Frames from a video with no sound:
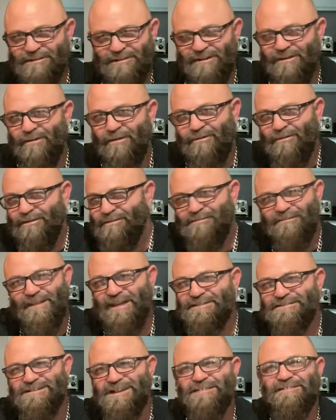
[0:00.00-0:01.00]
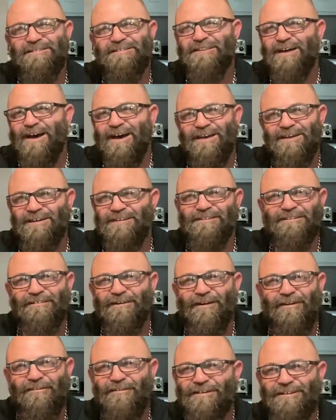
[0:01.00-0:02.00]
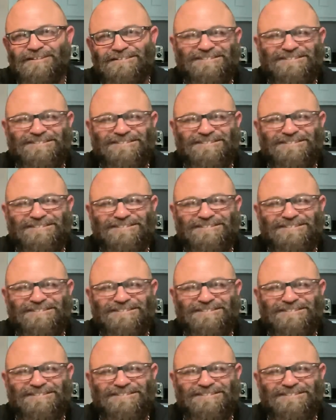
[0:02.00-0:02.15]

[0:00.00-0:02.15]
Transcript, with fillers: you know, that's not the tie-in though.